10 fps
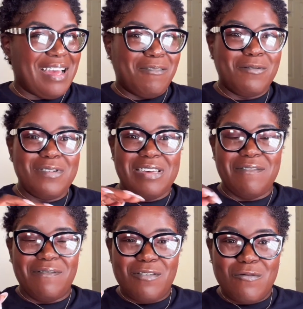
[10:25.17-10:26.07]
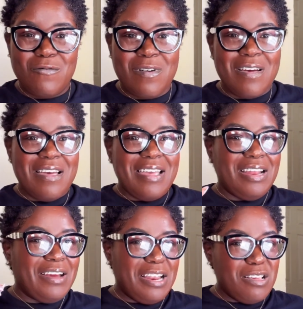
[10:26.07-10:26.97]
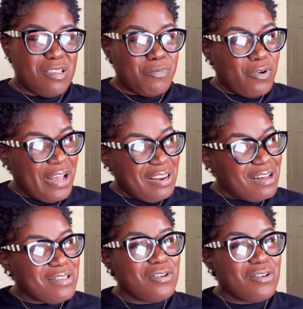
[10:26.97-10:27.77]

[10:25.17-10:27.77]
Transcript: I won't give you, you know, any spoilers.